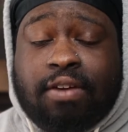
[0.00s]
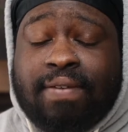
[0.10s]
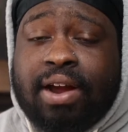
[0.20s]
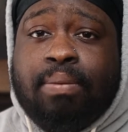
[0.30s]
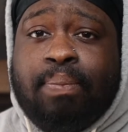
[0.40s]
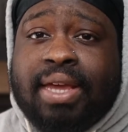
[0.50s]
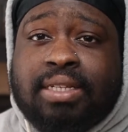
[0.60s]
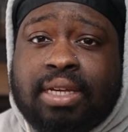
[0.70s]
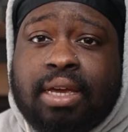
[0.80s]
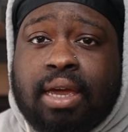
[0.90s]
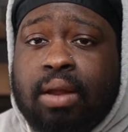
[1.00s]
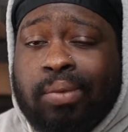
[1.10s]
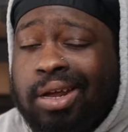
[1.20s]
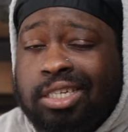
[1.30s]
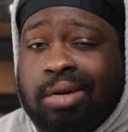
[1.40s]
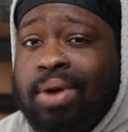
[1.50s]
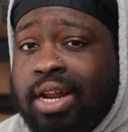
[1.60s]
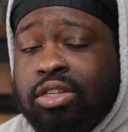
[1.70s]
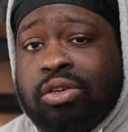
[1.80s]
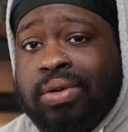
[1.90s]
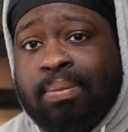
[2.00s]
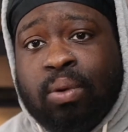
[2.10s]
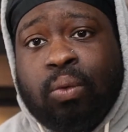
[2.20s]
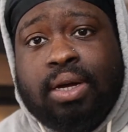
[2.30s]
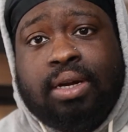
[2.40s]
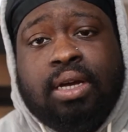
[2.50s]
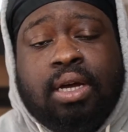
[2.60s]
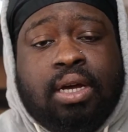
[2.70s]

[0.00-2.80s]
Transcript: they're very basic, and we're going to jump right into it with number 1.